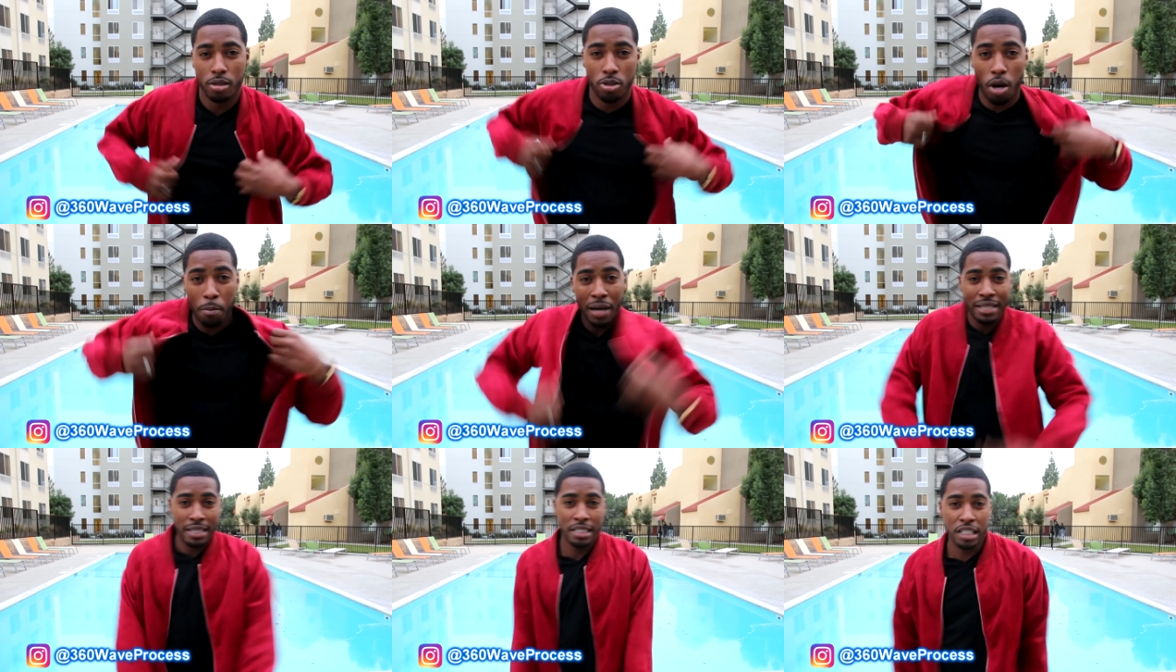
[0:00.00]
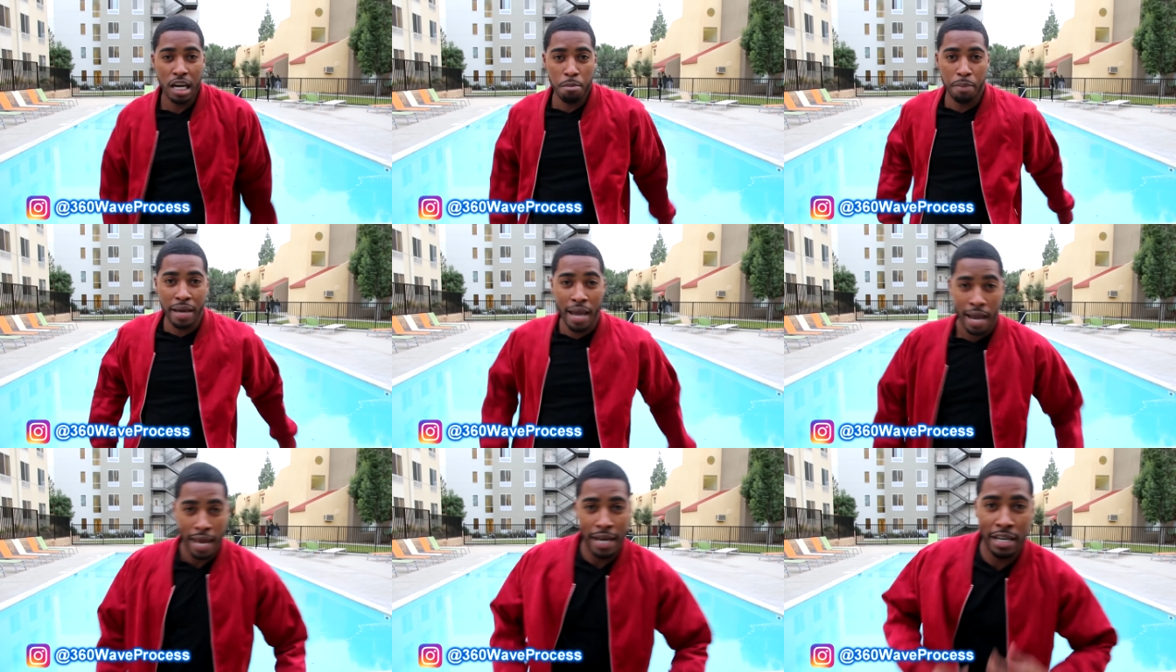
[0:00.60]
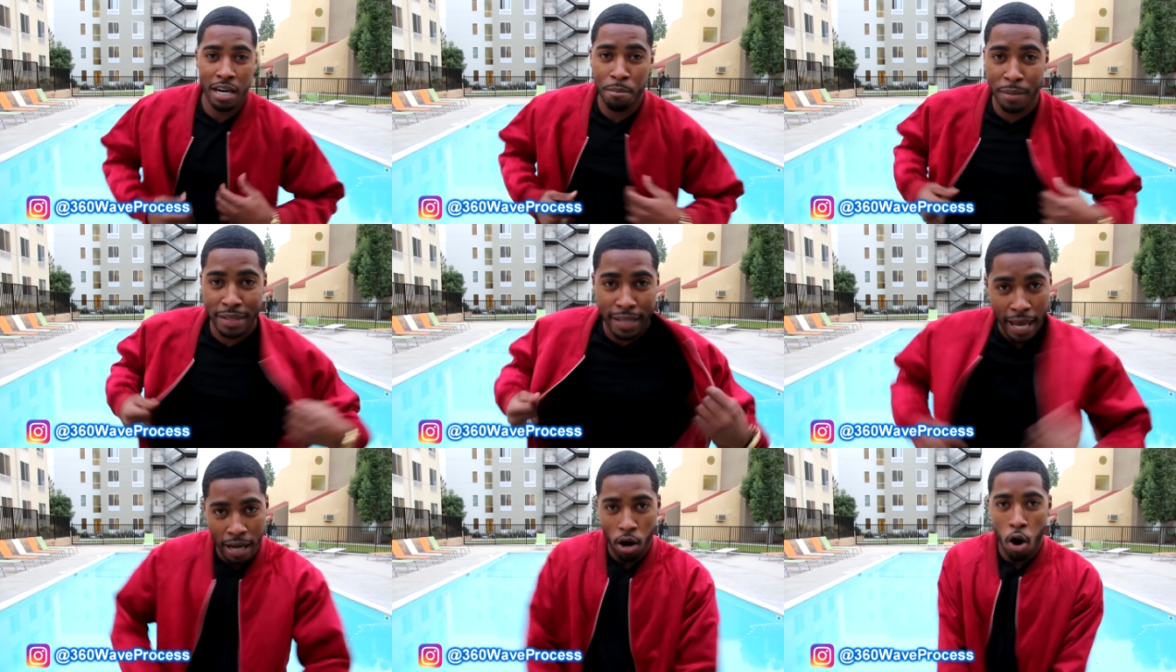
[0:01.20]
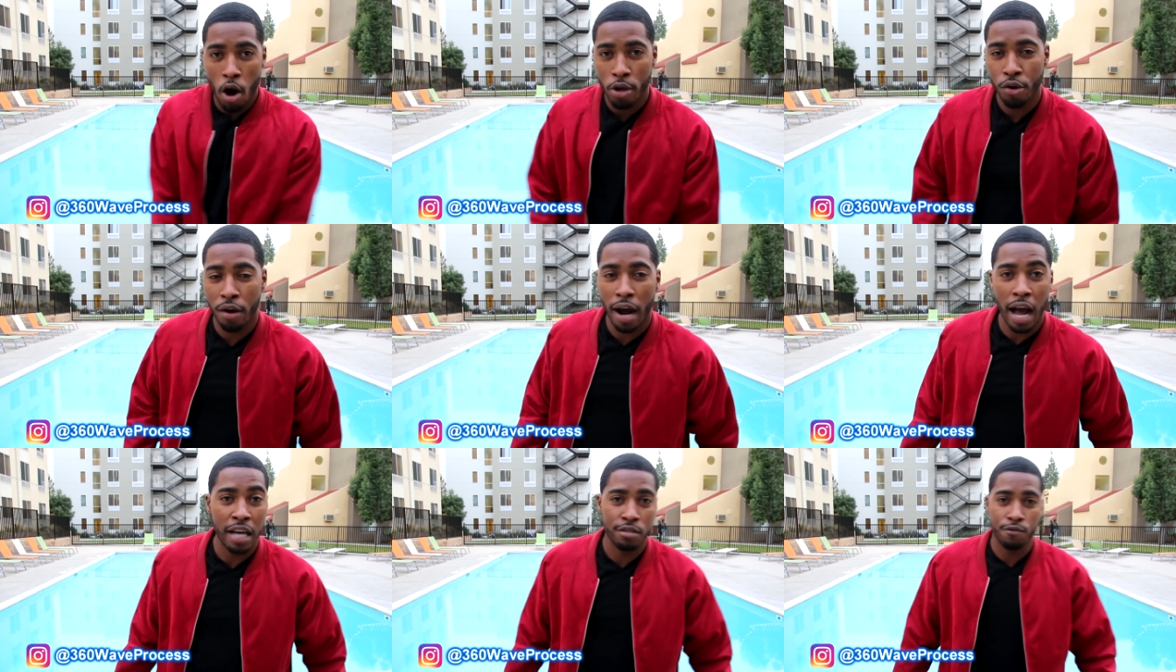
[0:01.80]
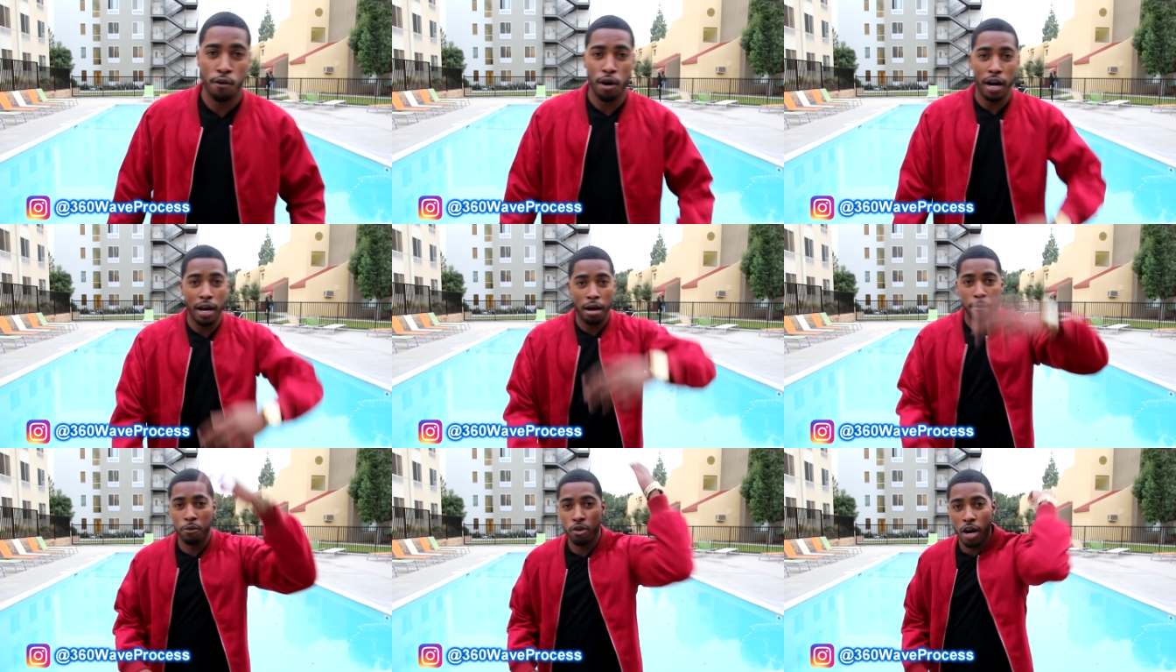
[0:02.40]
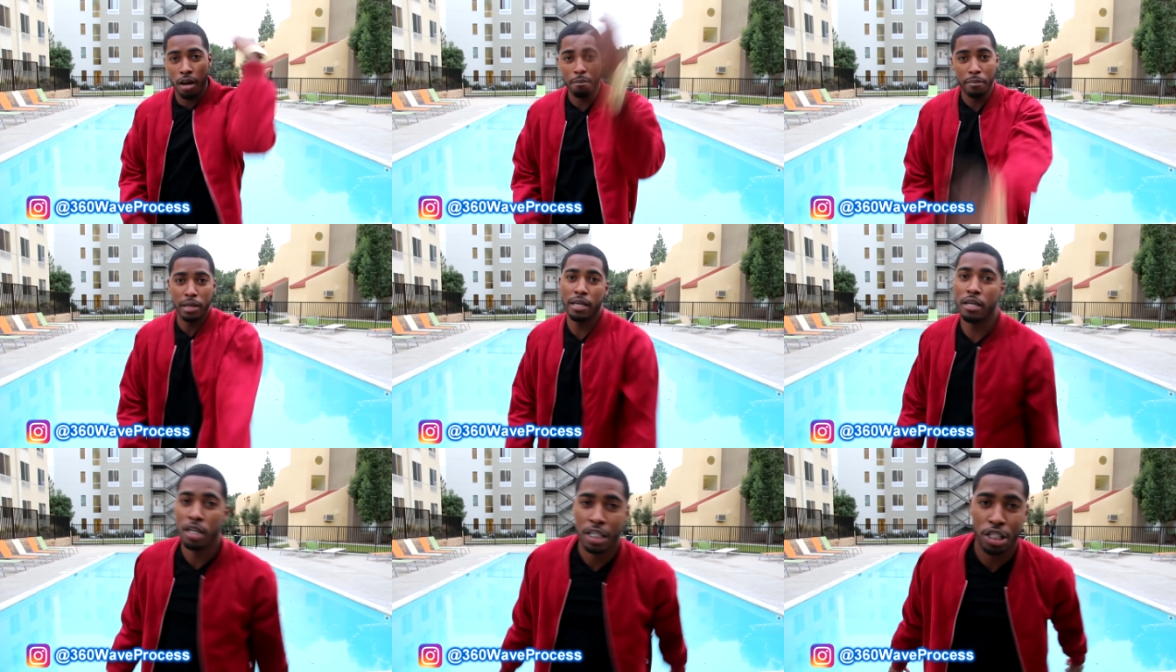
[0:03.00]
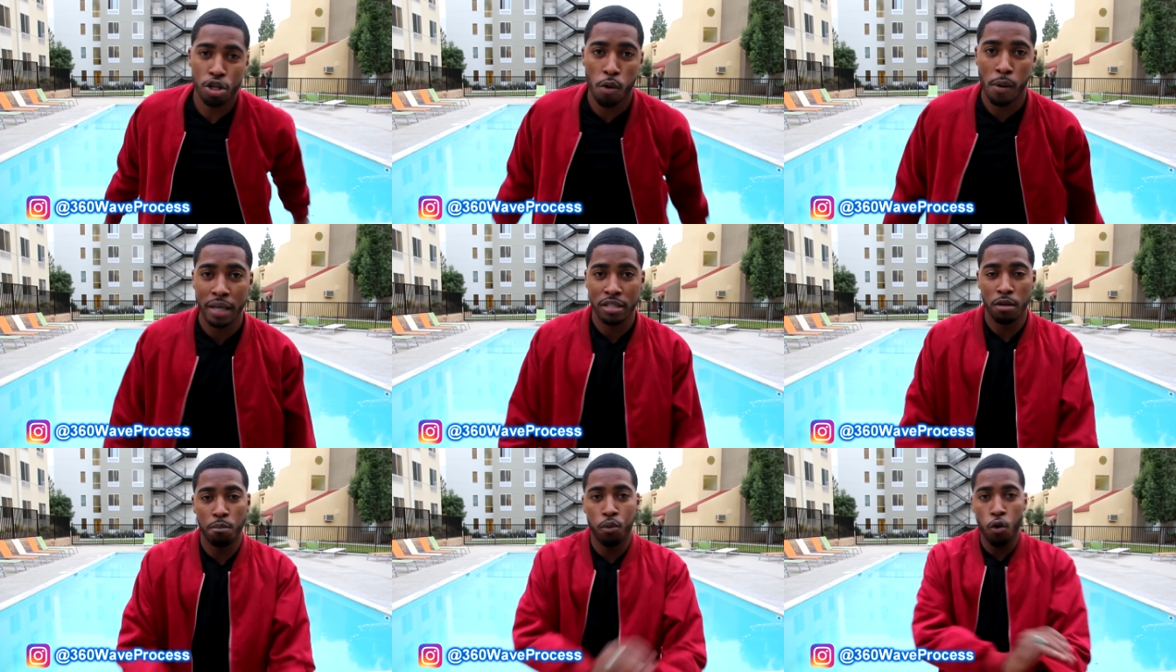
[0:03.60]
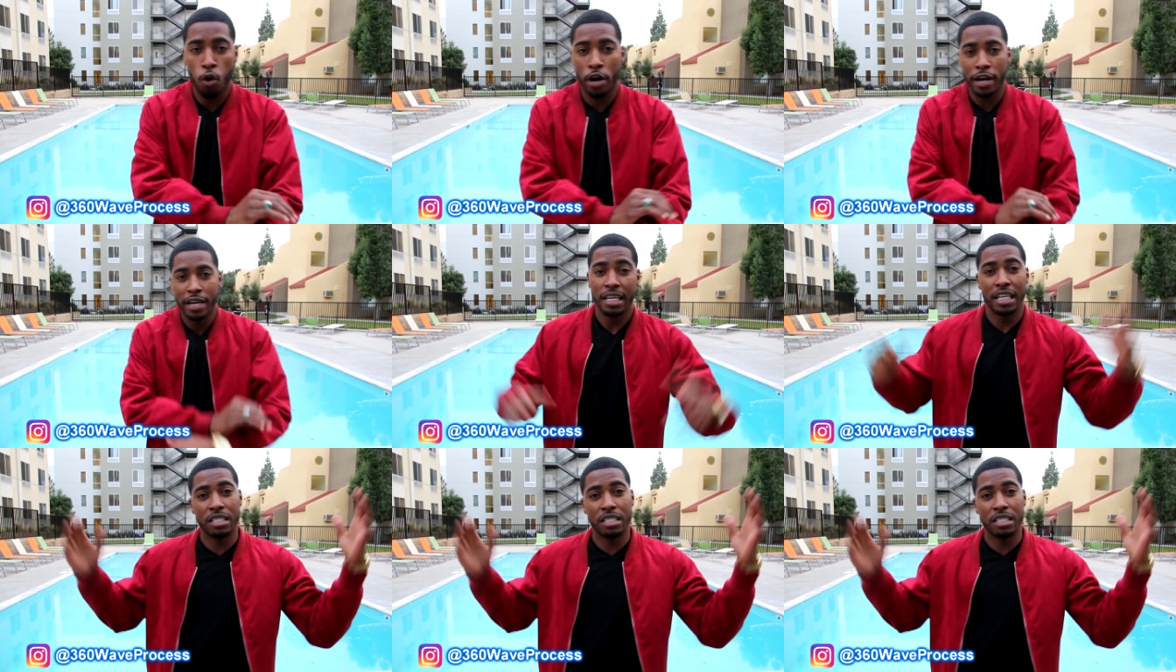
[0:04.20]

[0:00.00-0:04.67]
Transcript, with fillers: so I'm about to jump in and then I'm gonna thank all you guys for, um, you know what I mean, showing support.